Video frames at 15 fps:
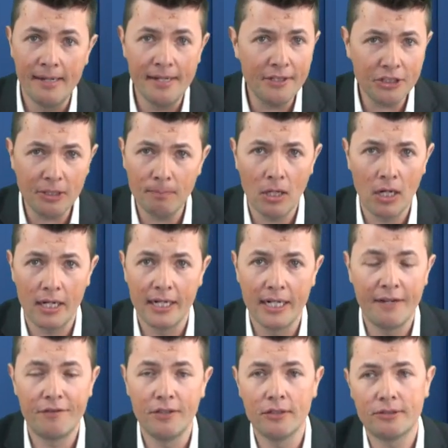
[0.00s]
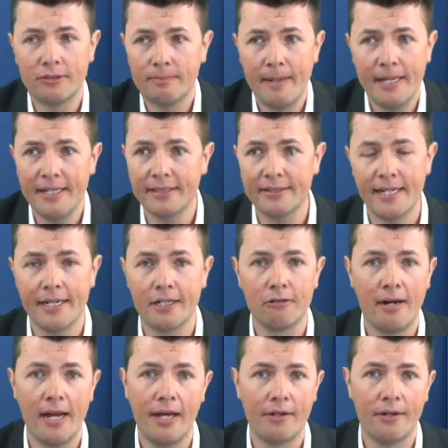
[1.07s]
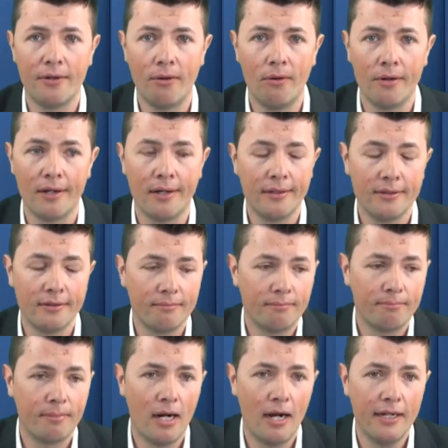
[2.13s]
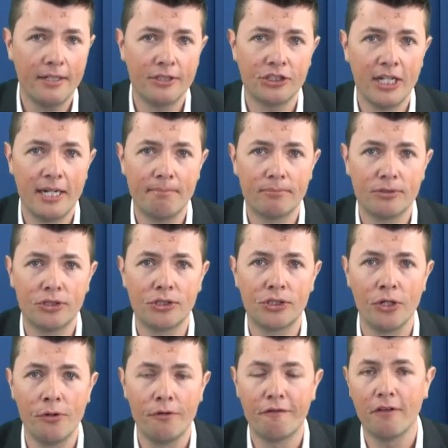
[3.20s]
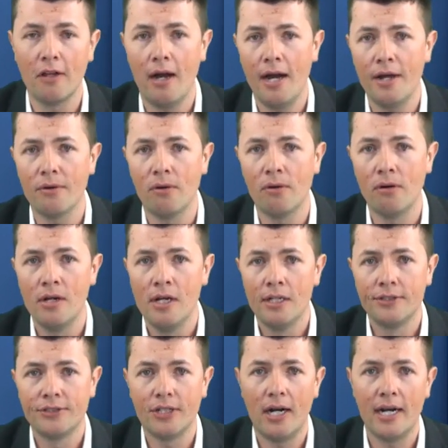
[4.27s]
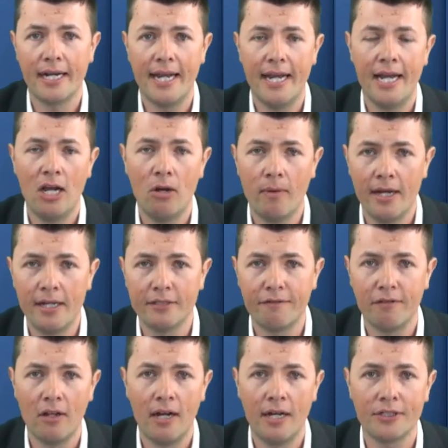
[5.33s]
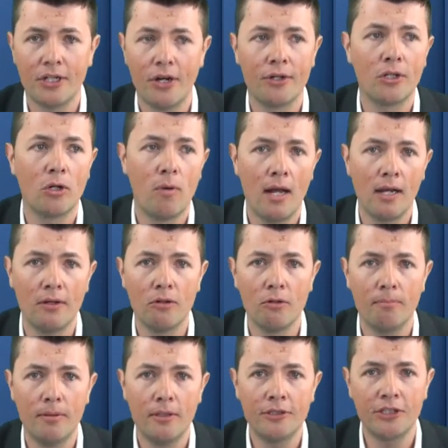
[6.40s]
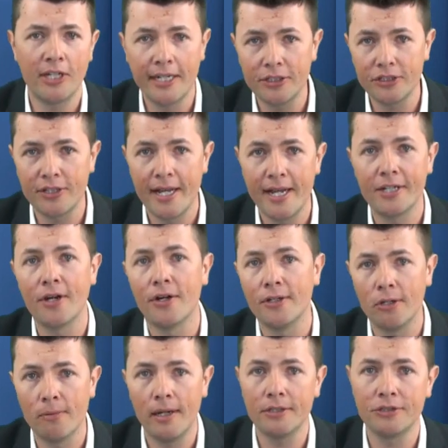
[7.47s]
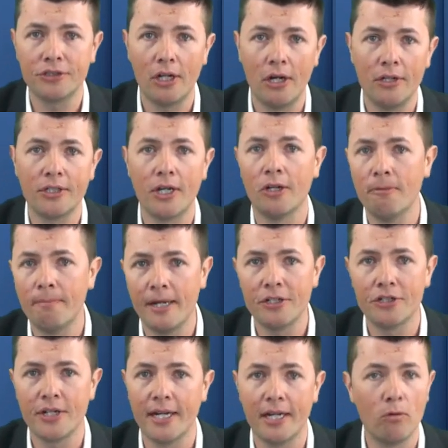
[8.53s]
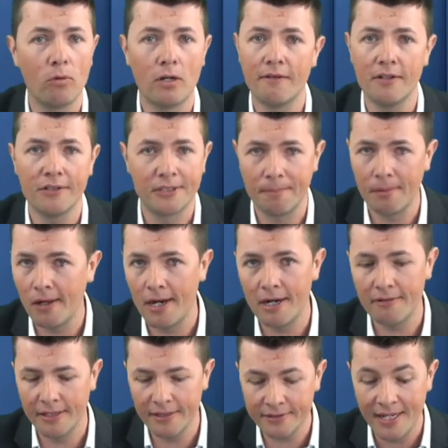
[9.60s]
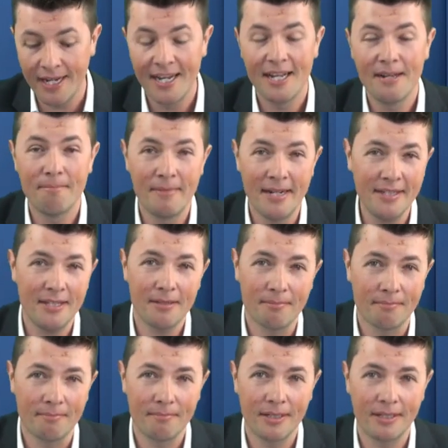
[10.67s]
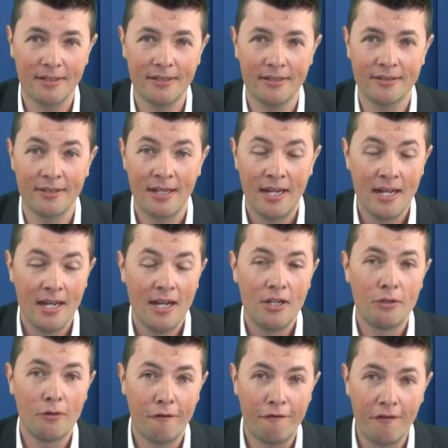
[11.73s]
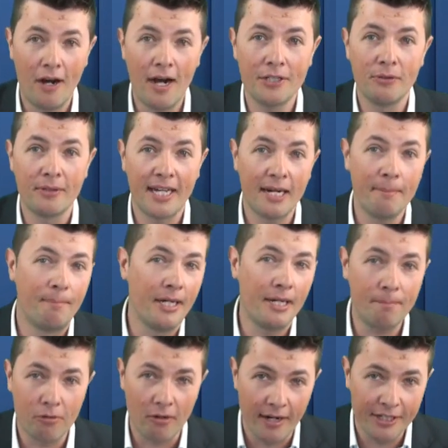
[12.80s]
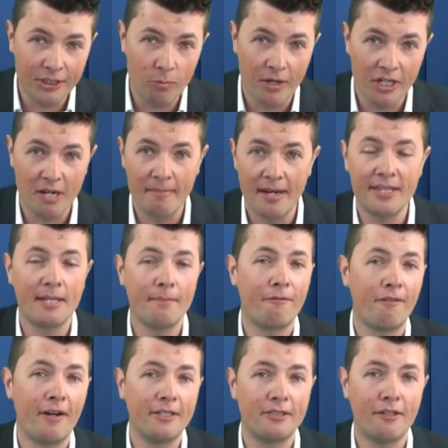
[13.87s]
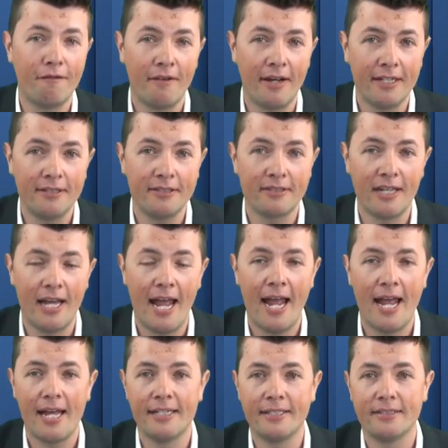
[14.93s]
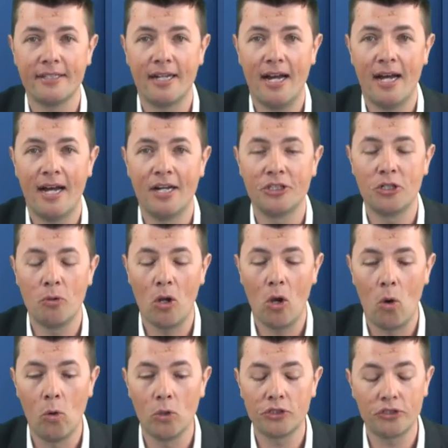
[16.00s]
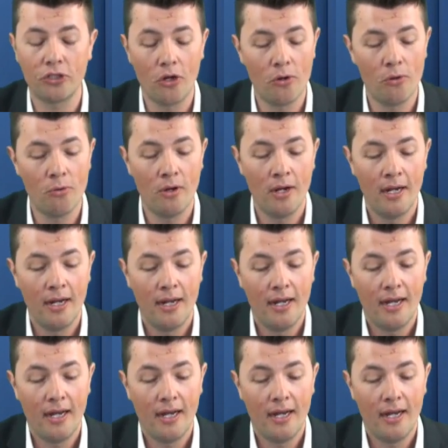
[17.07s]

Meet the supplier. If you're spending 10 grand on an order, buy a cheap Scoot flight or Tiger Airways flight, go to Kuala Lumpur, change there, go to Guangzhou, go to Beijing, wherever the supplier is, meet them, because you'll find you'll get a better price when you meet them face to face, and you will also